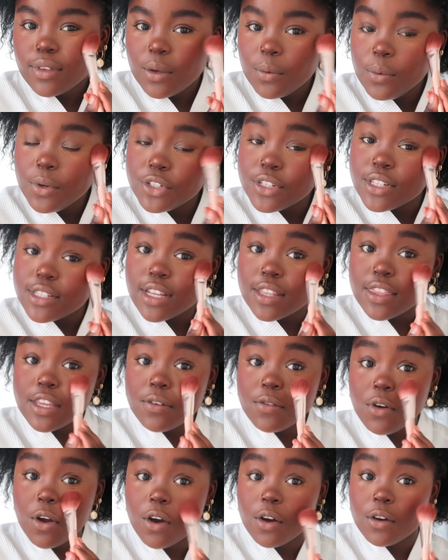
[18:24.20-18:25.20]
which there's nothing
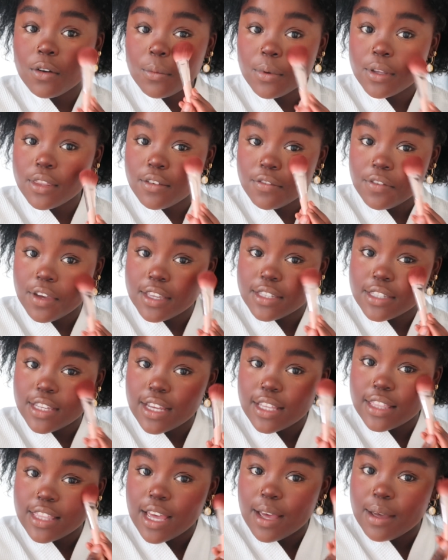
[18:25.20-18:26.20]
wrong with a face
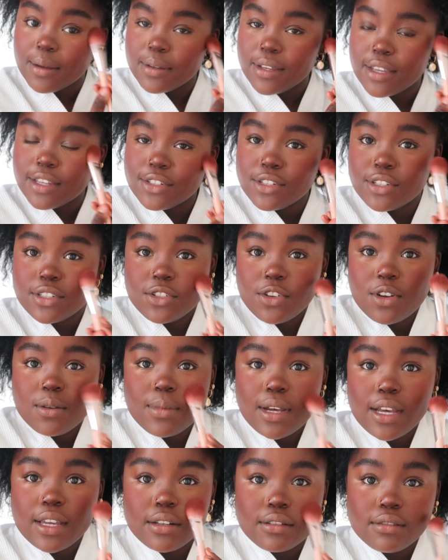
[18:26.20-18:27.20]
like that, it's just not
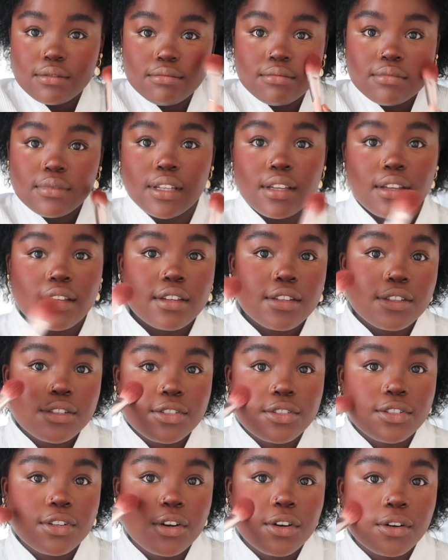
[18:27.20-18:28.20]
mine.
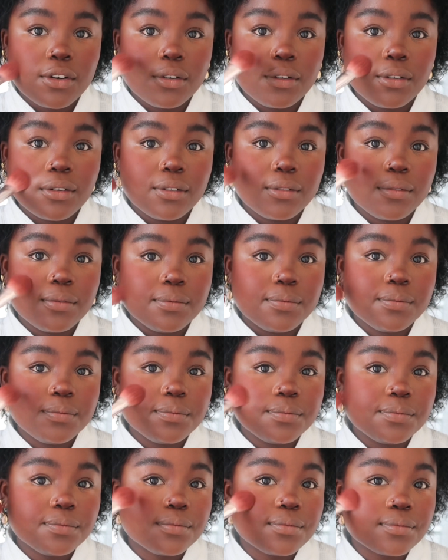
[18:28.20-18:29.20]
So
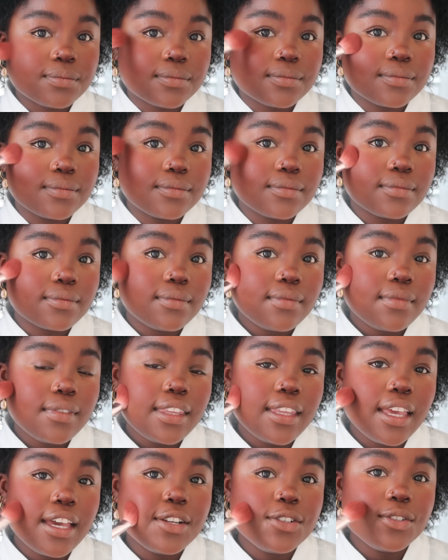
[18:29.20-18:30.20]

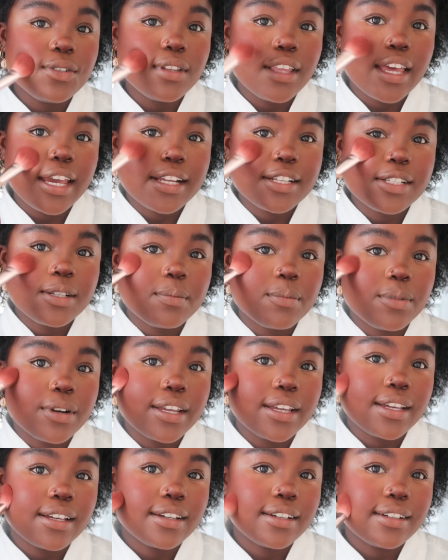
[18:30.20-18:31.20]
I do like to
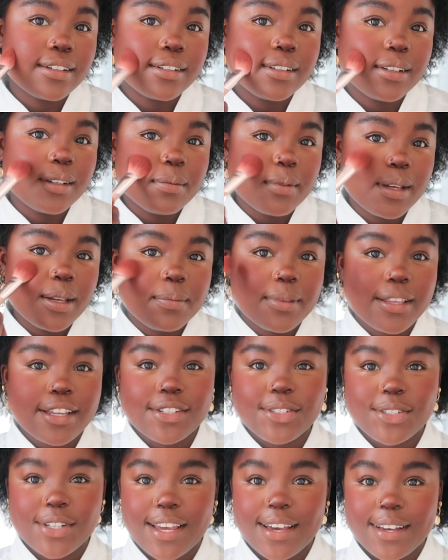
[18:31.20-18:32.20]
bring my
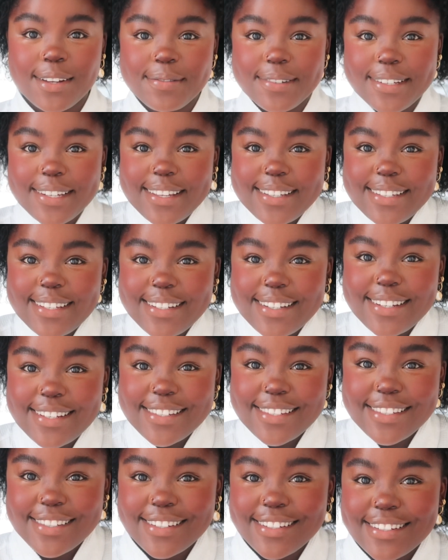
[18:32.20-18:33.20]
blush down because it
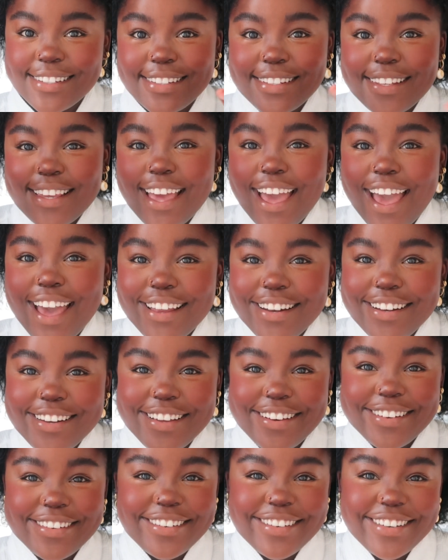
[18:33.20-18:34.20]
just, I don't
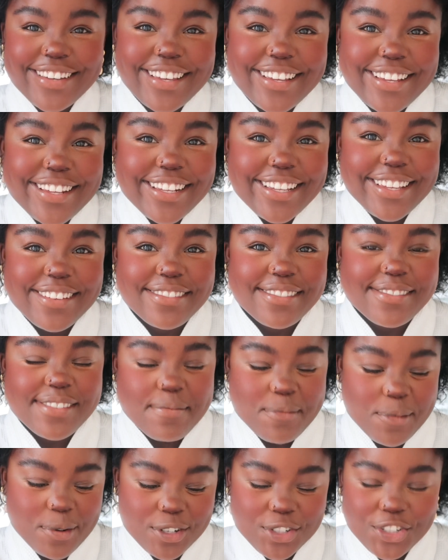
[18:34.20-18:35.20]
know, it gives me
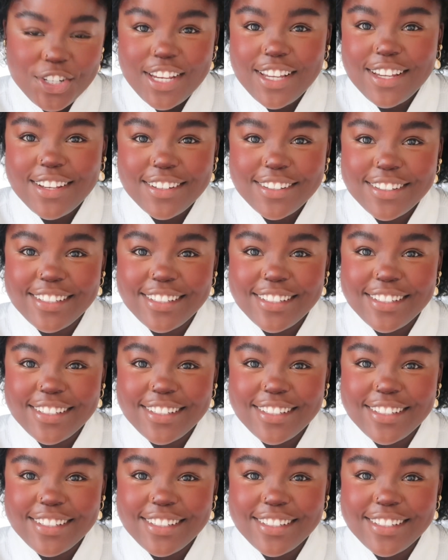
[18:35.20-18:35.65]
more cheek.